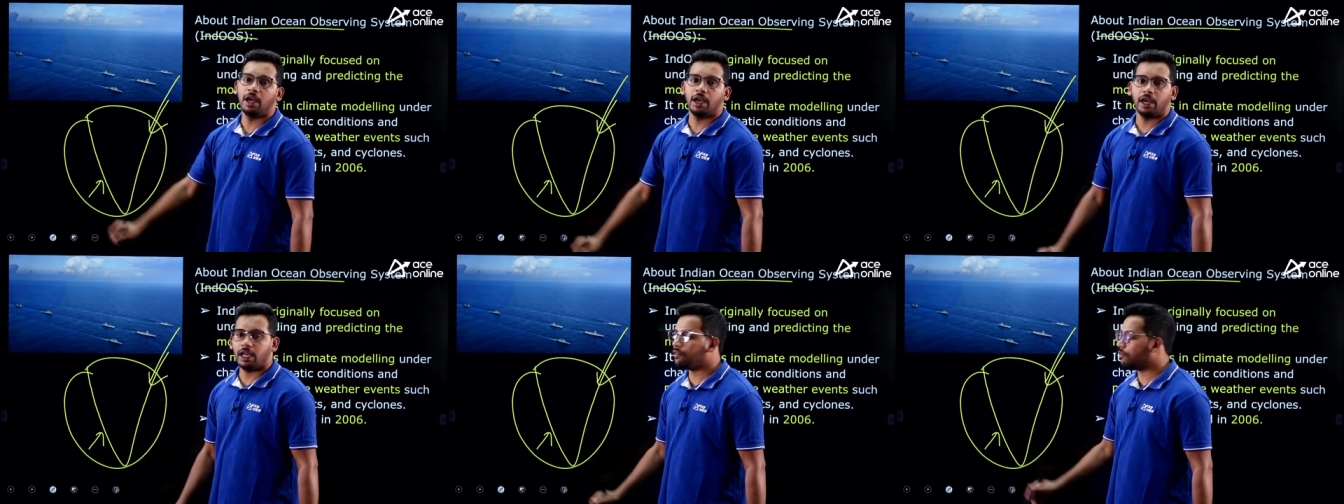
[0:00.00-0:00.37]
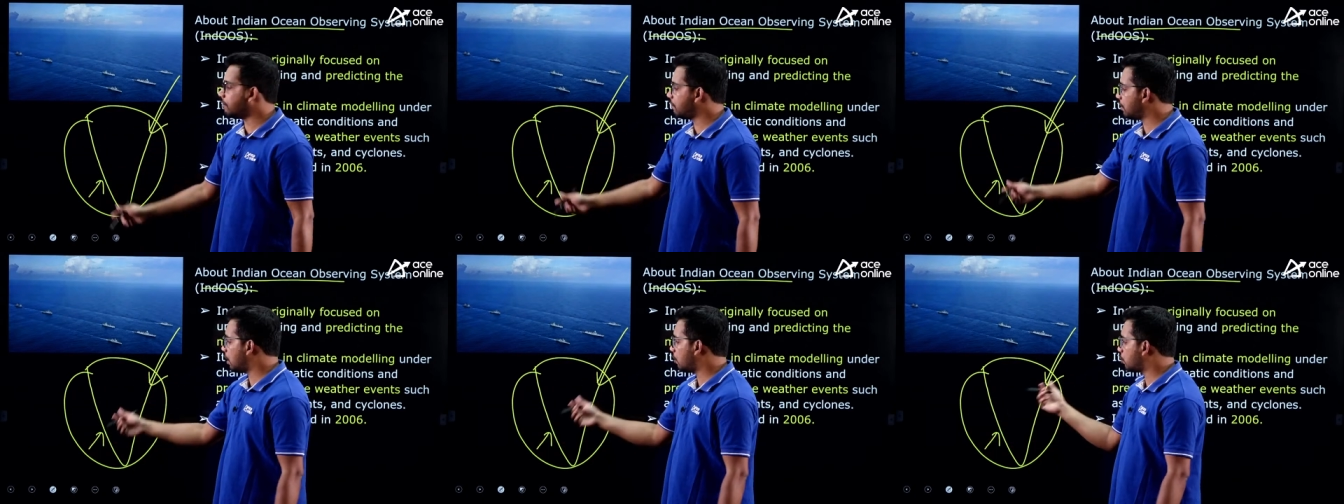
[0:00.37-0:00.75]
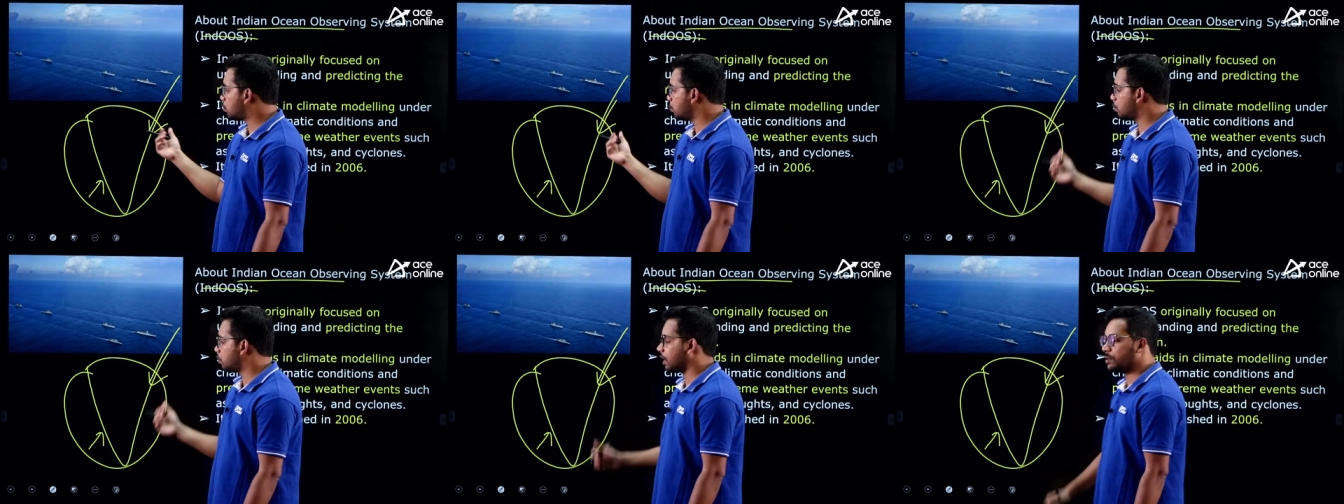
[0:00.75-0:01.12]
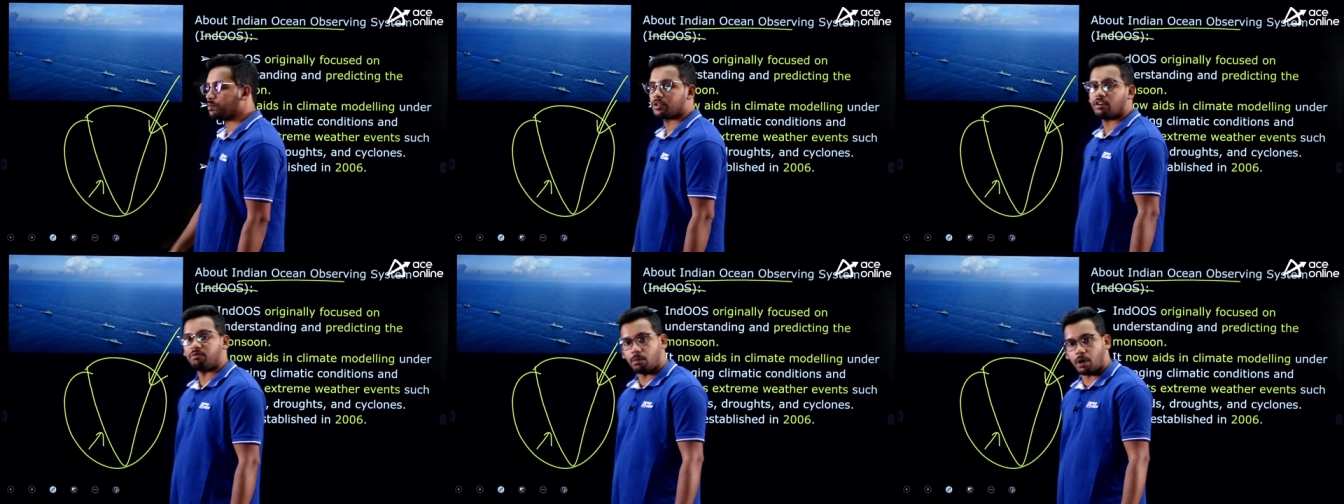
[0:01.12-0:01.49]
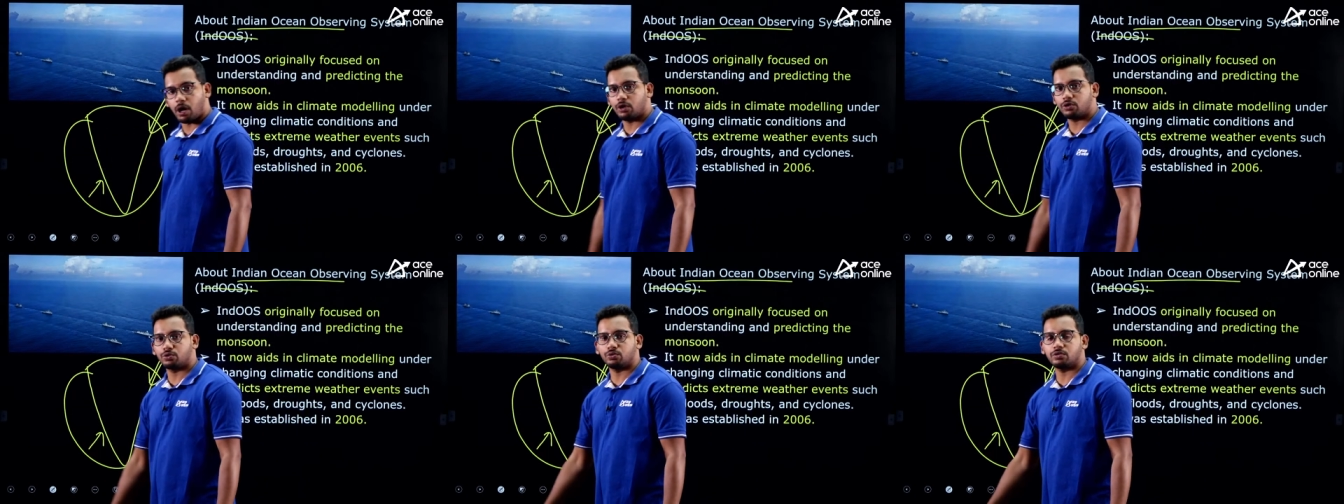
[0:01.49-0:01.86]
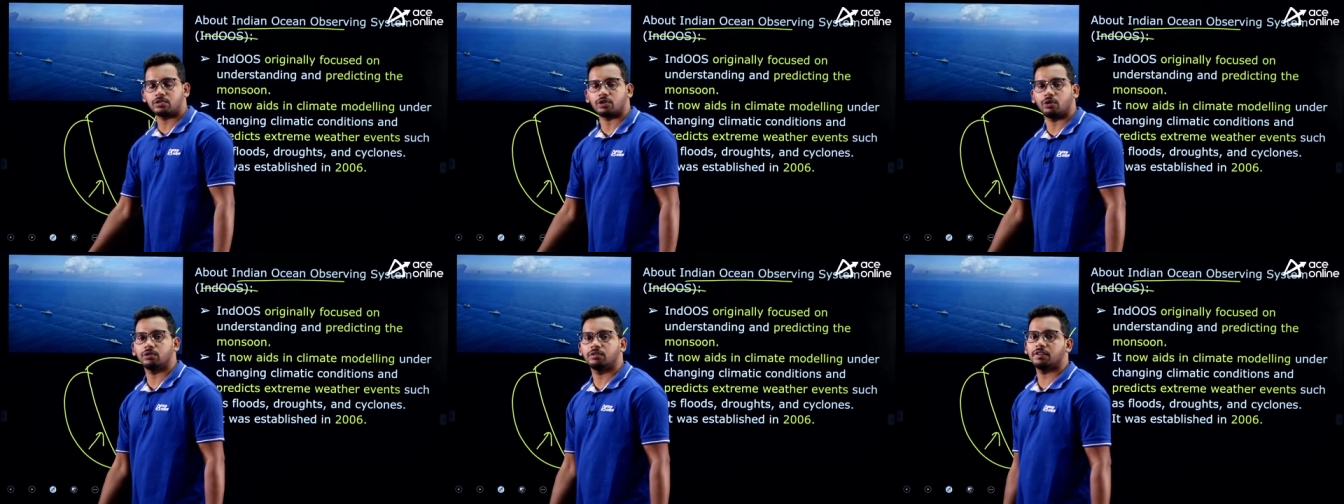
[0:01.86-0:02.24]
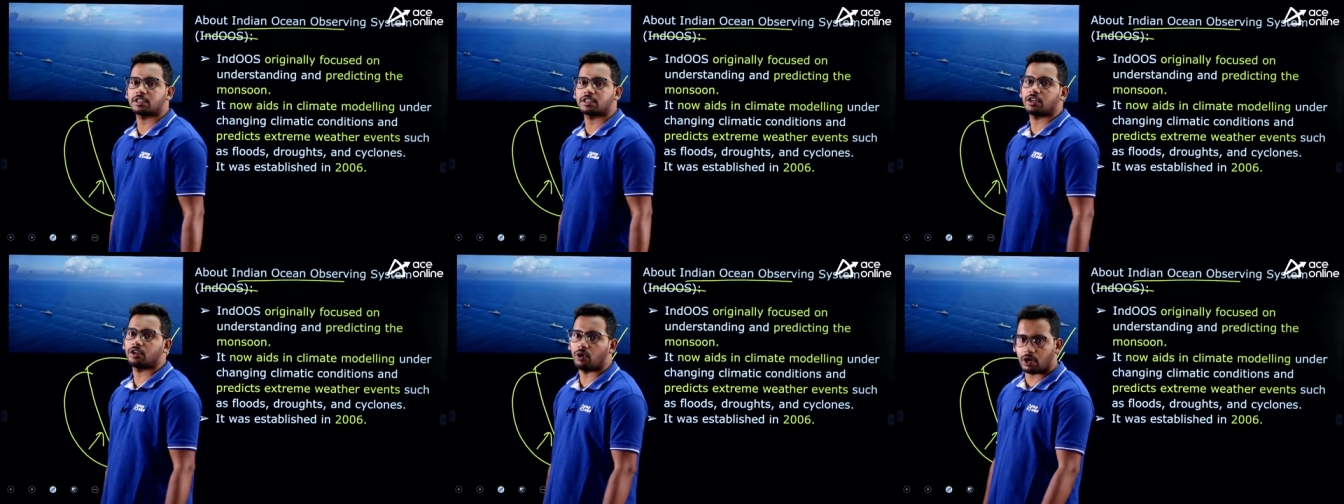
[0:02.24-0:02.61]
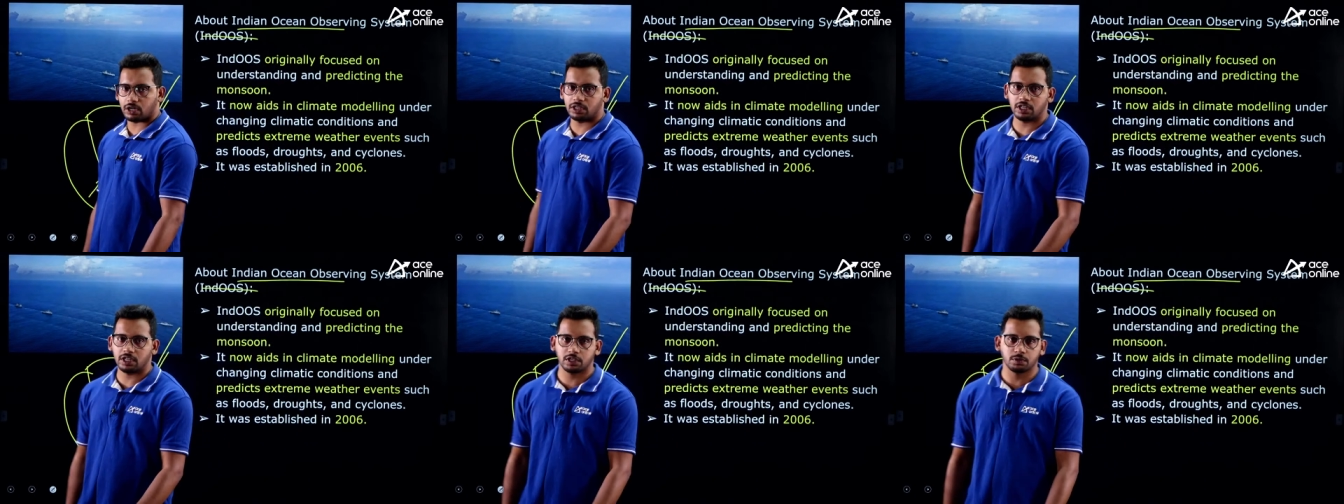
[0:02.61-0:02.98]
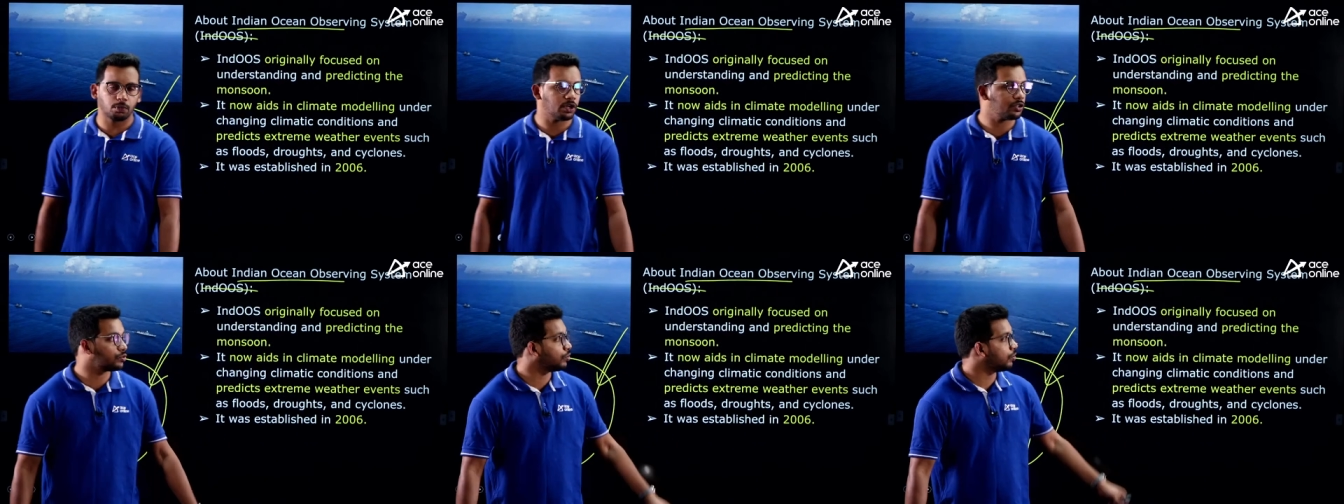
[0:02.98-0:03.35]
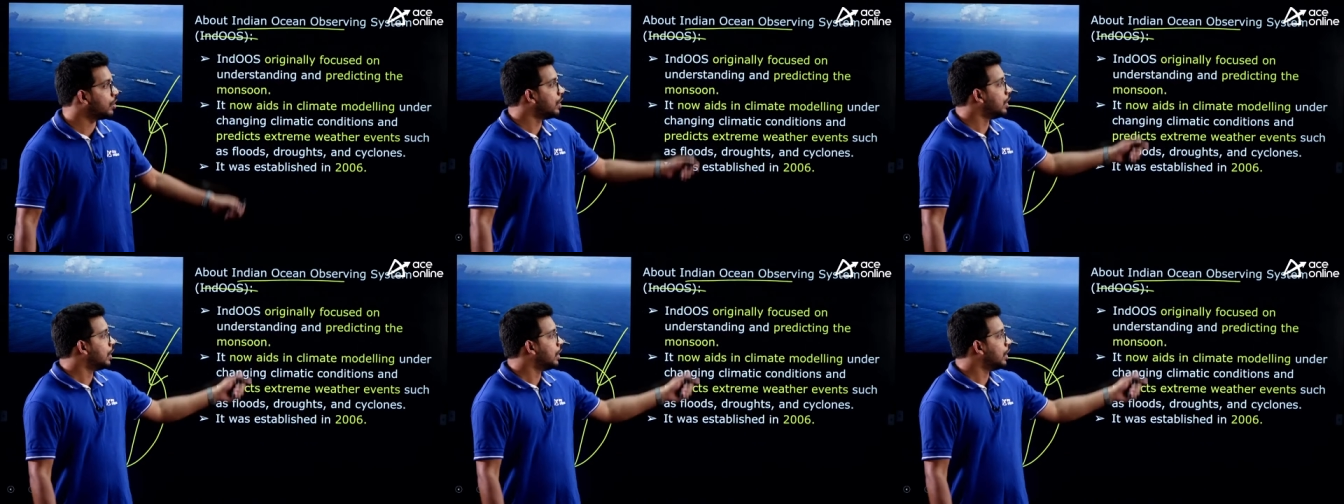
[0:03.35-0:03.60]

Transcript: anyway we have two types of monsoon southwest and northeast monsoon.